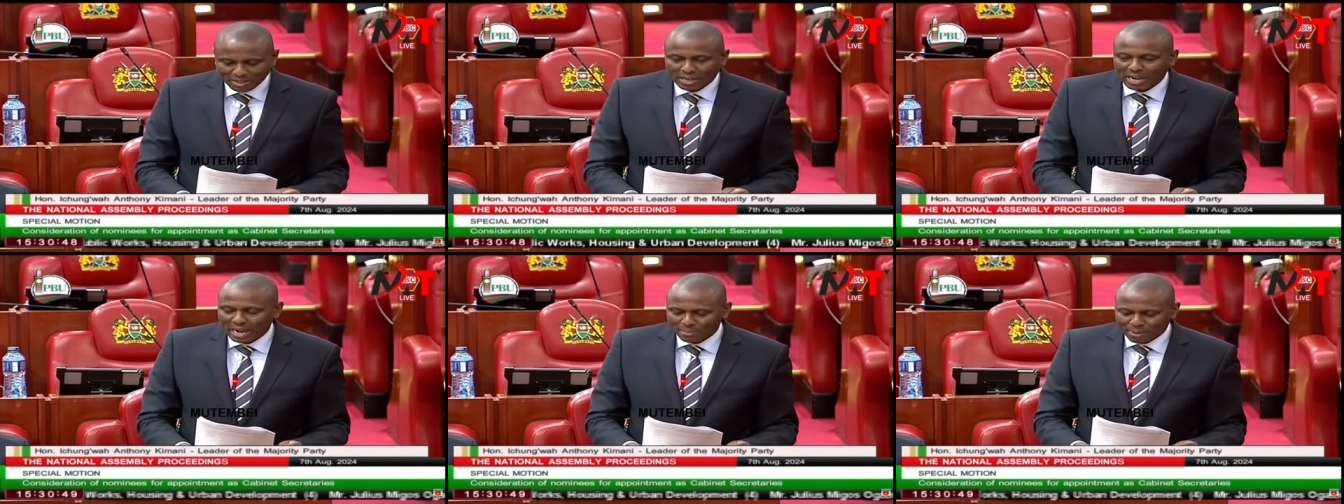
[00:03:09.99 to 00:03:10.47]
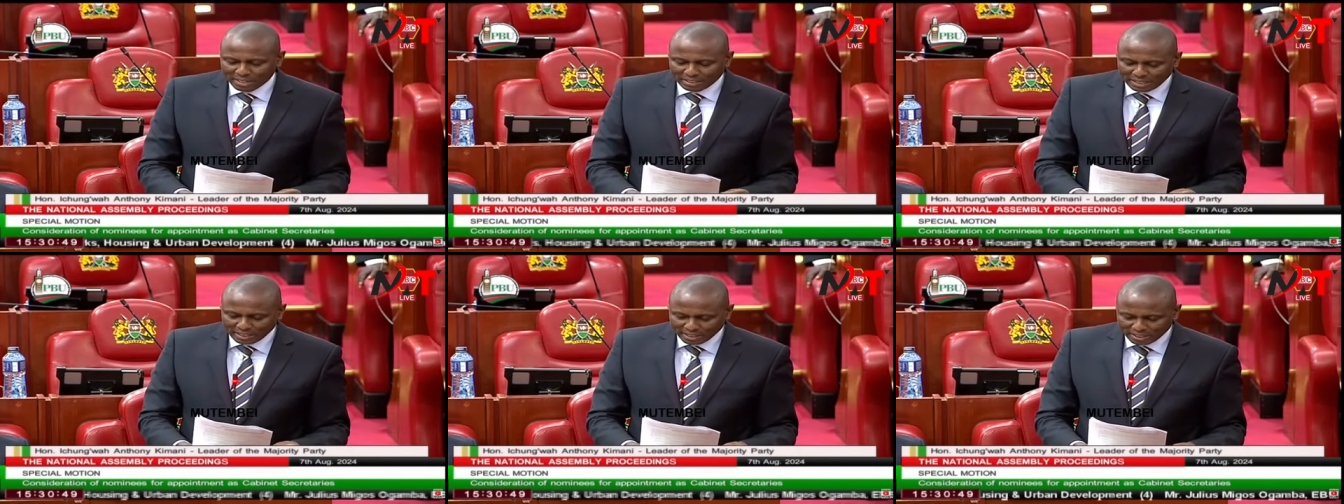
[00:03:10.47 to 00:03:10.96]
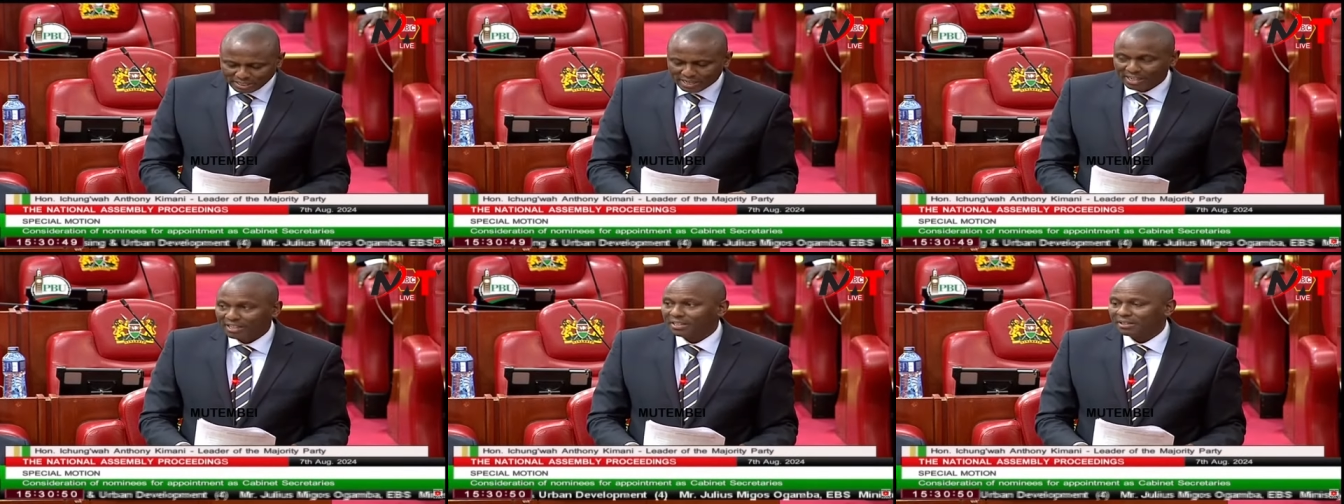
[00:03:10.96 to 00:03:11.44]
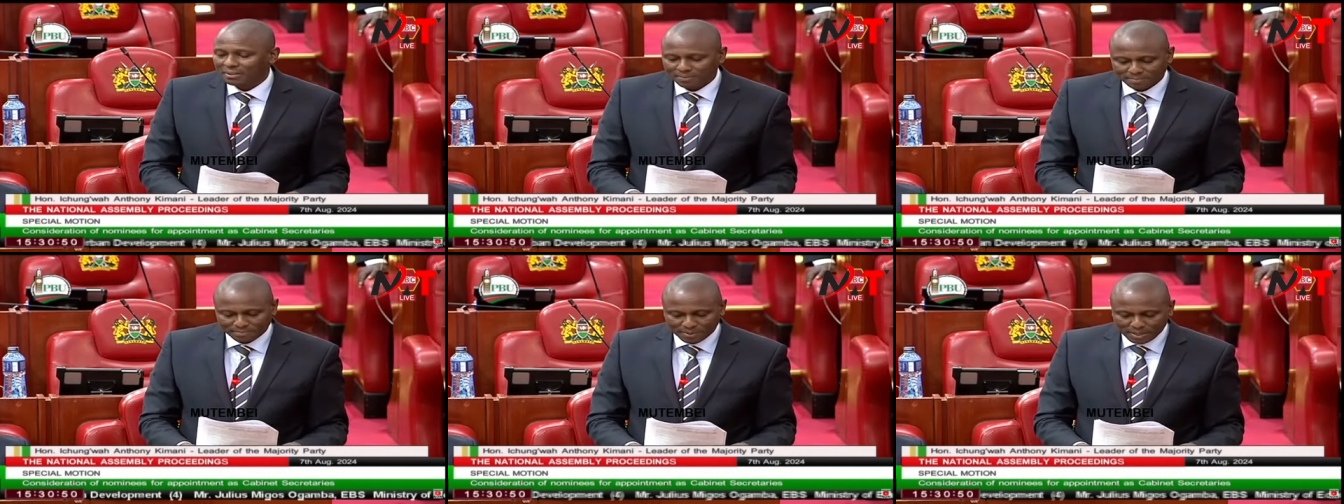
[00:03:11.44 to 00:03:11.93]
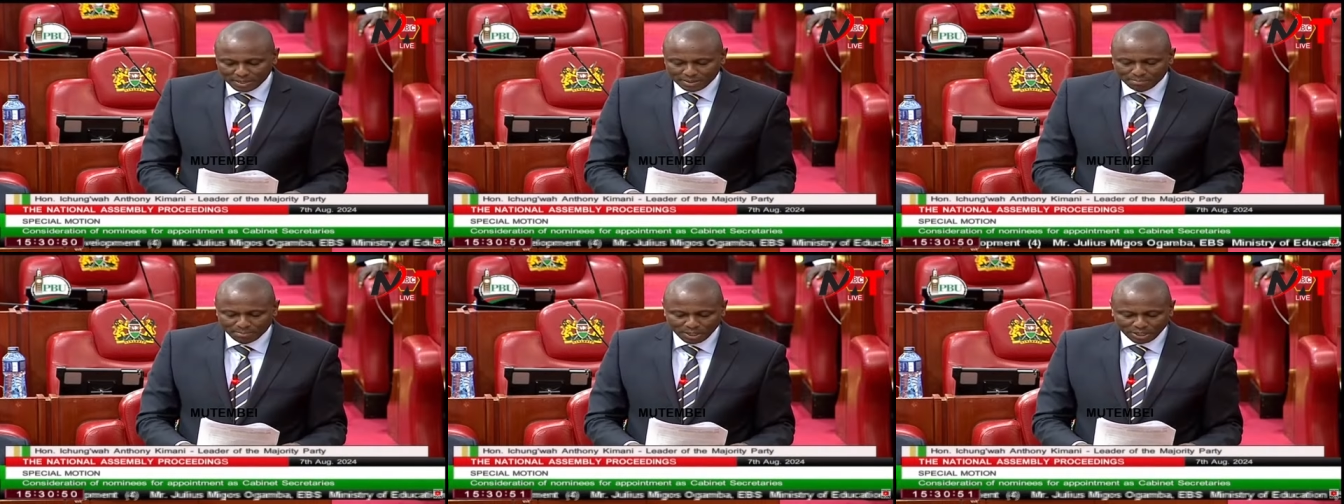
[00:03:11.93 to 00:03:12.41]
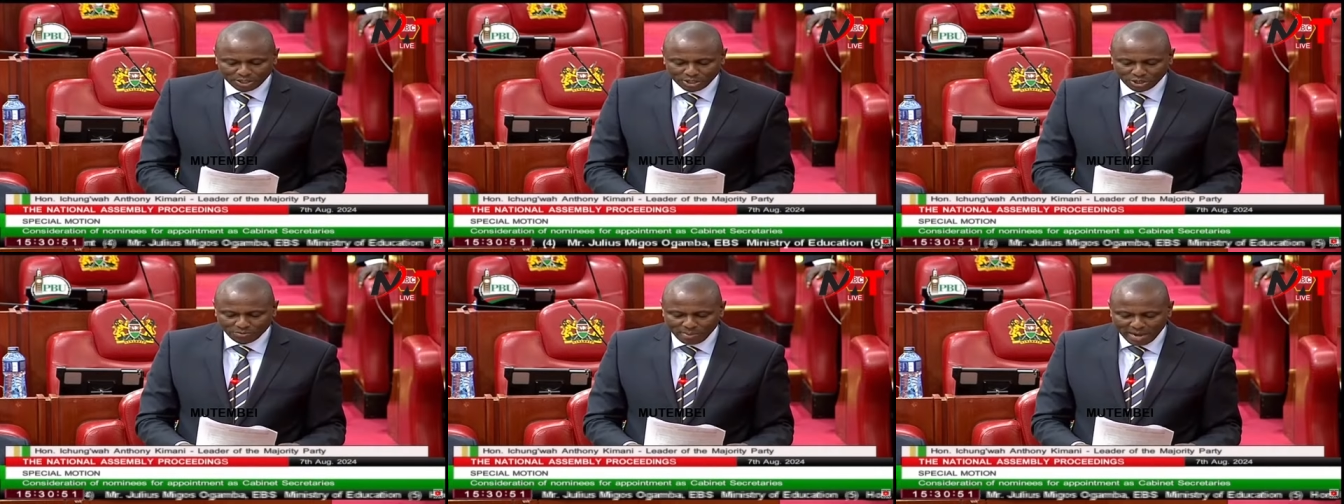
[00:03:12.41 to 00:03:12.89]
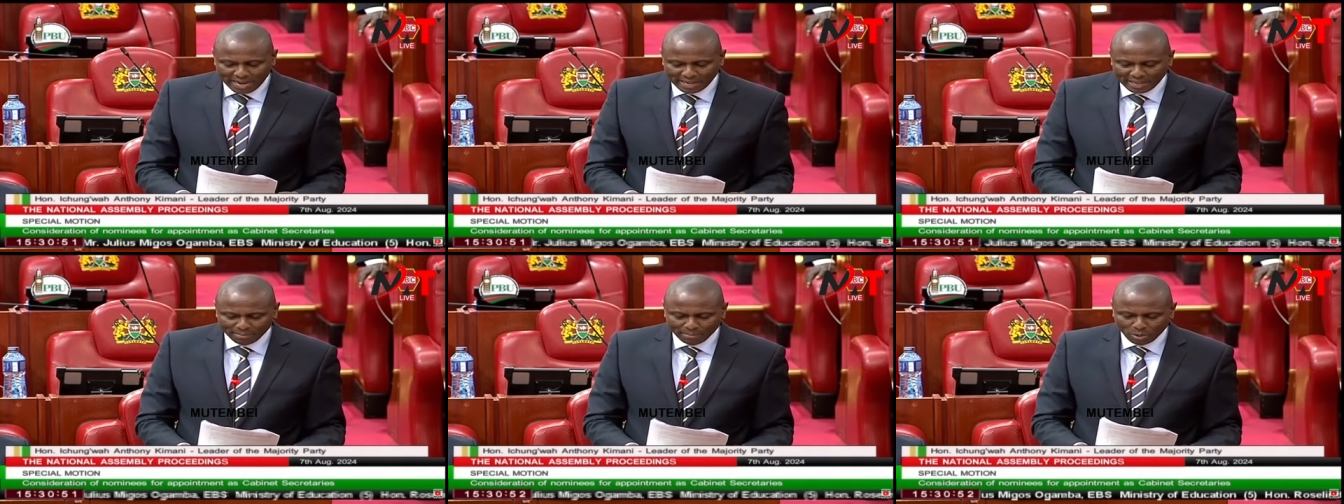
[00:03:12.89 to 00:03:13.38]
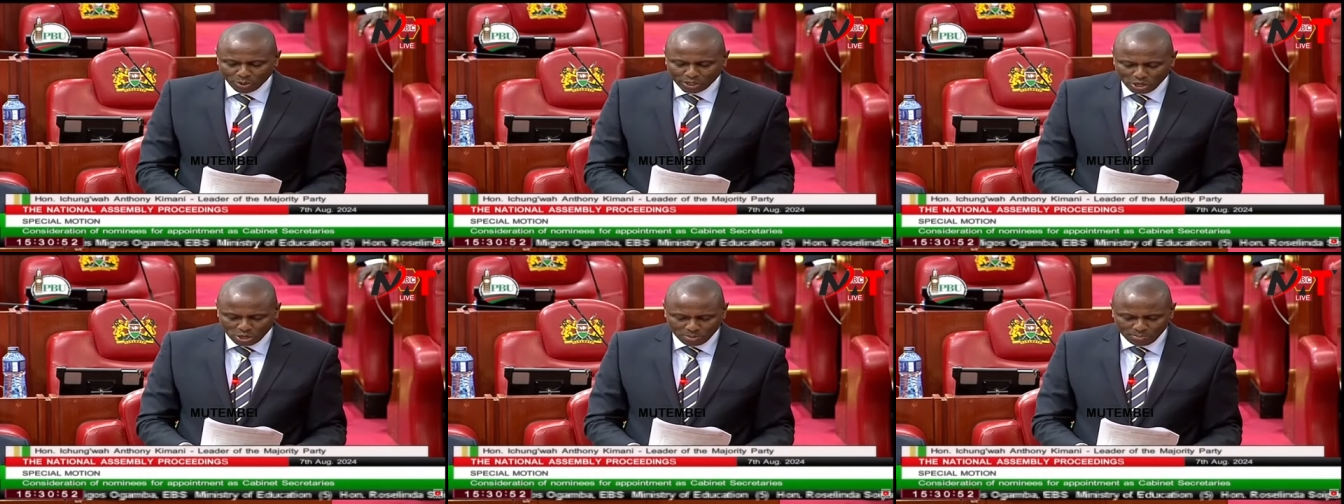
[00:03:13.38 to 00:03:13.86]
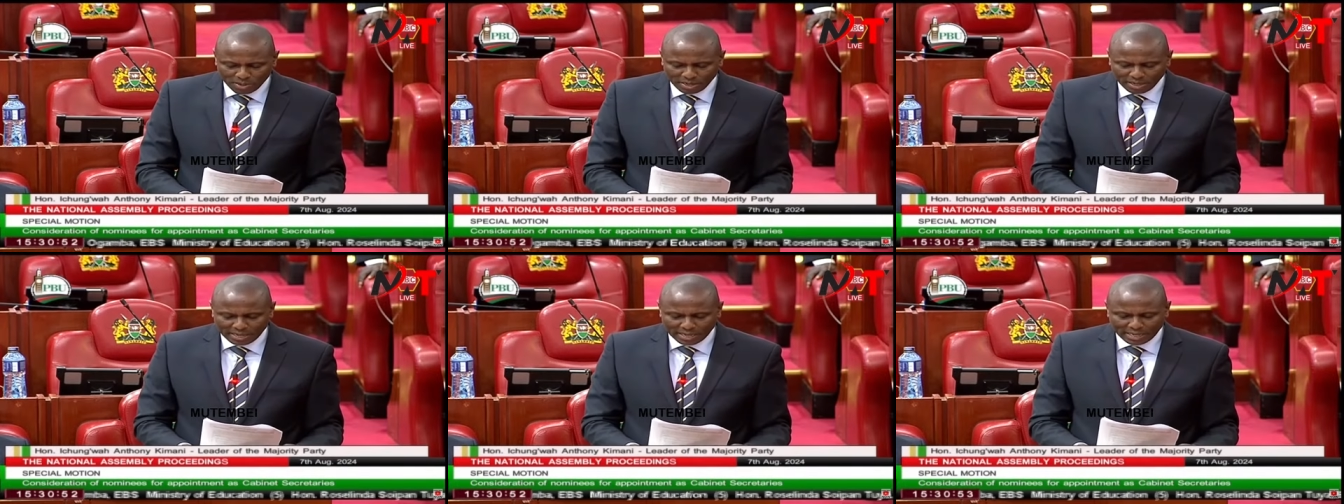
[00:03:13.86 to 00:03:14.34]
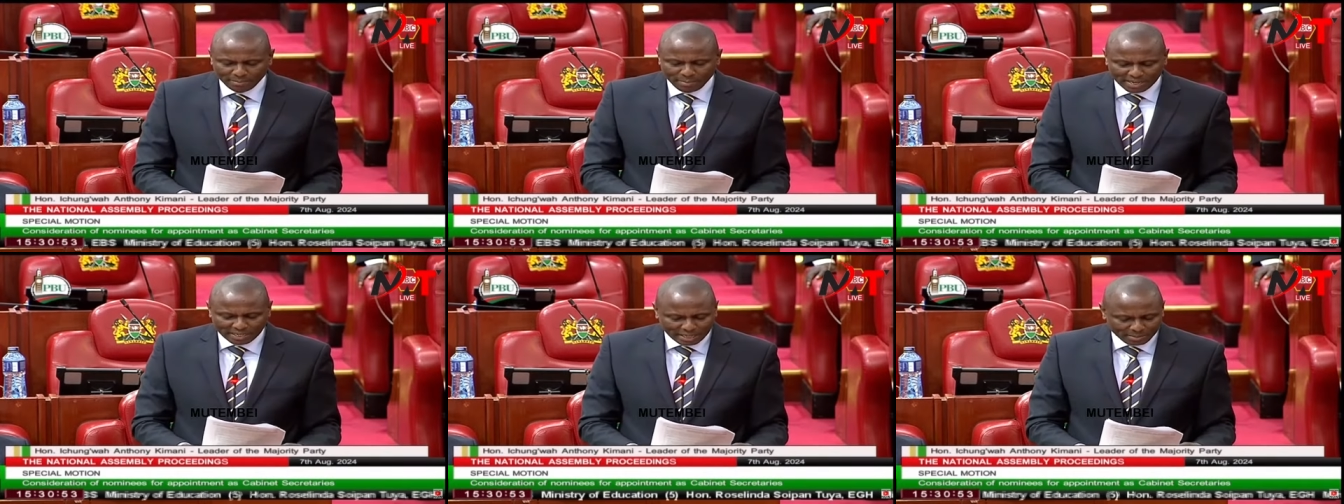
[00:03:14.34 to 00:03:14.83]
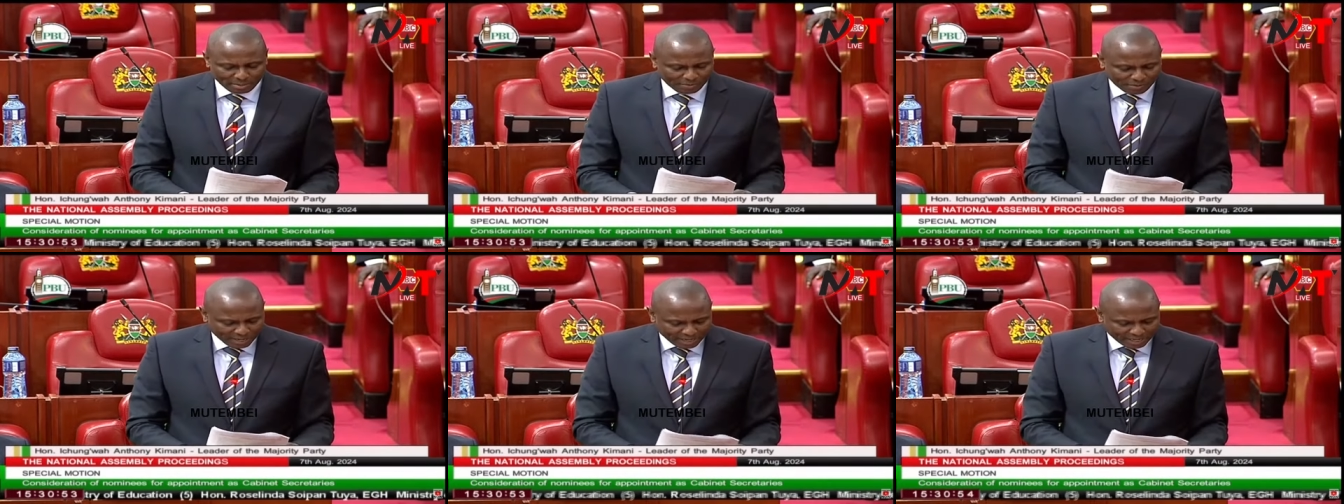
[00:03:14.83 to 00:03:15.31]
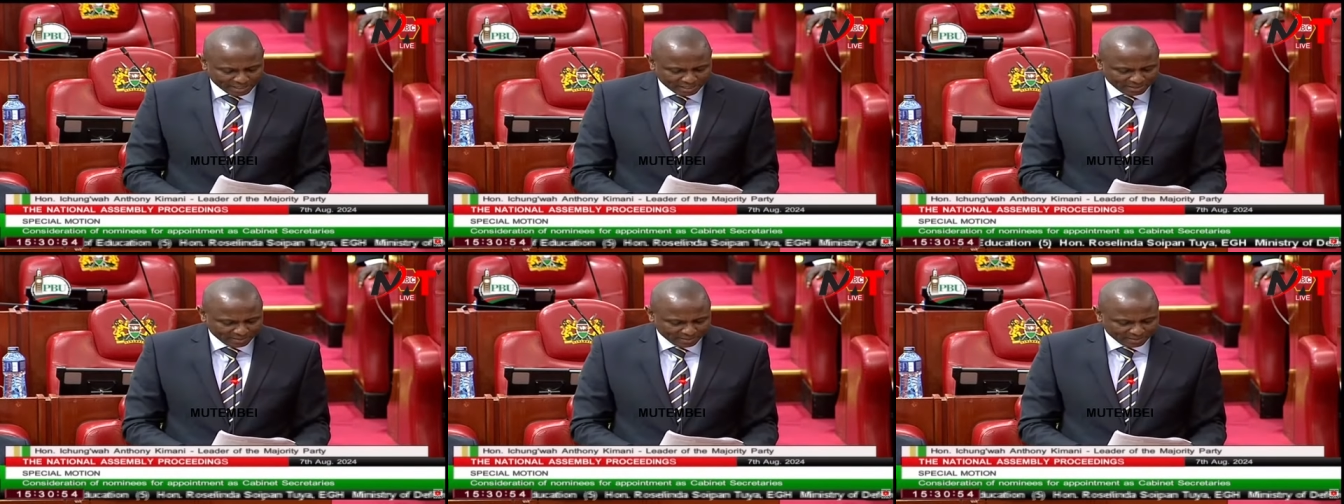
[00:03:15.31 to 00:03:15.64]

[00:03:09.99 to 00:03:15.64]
Cabinet Secretary, Ministry of Mining, Blue Economy and Maritime Affairs.